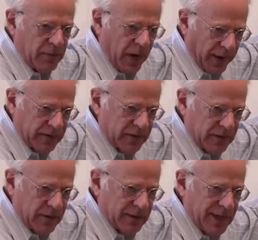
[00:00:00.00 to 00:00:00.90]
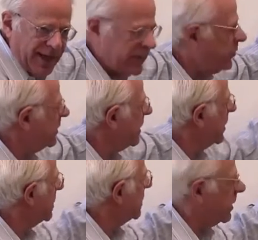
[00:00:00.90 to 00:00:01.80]
to Marx, contains within
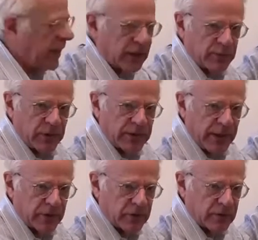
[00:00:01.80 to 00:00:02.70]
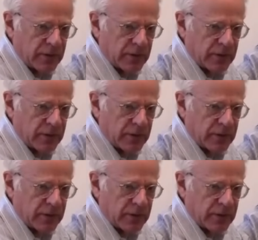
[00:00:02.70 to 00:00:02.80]
it exploitation.